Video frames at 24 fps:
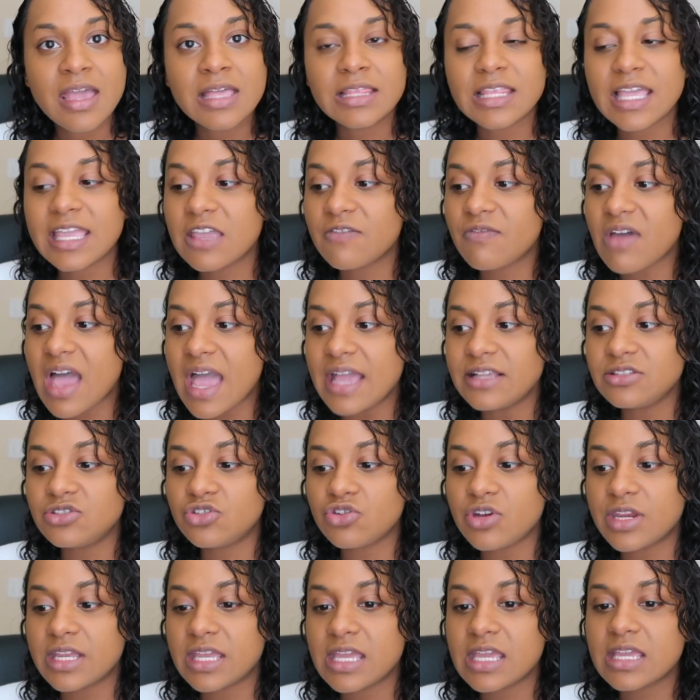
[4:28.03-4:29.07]
Like if I
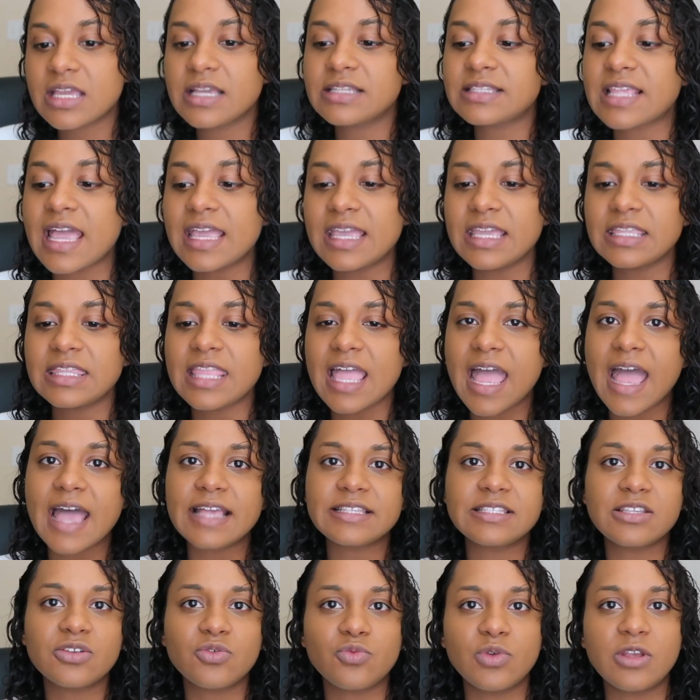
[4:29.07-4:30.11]
drink it, because I get the
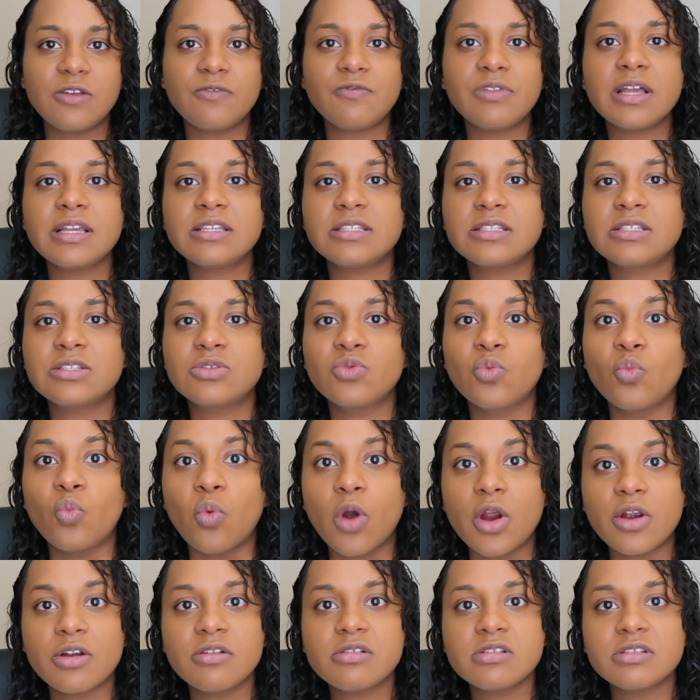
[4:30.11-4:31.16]
acid reflux
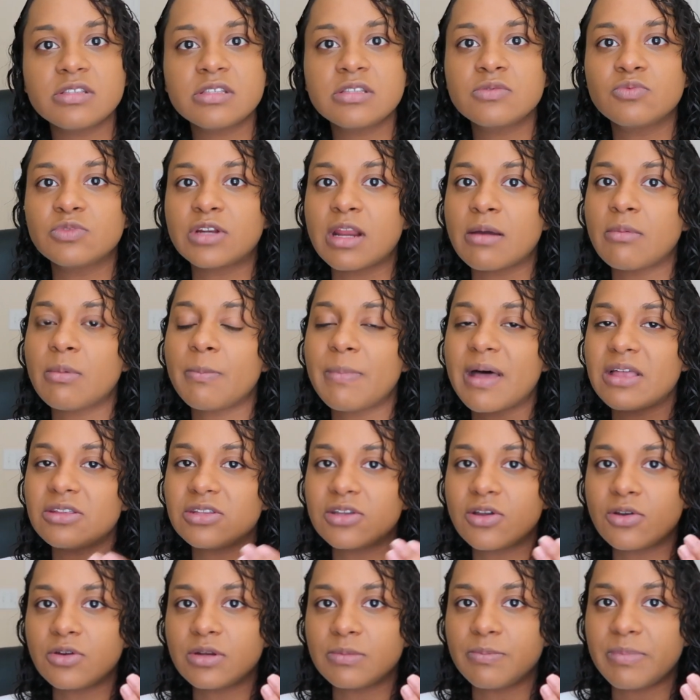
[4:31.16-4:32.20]
worse when I'm about
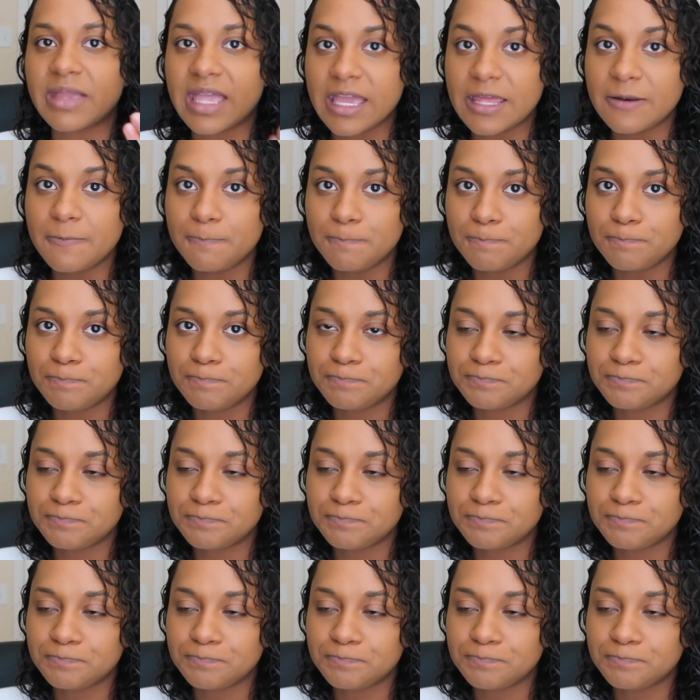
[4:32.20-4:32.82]
to go to bed,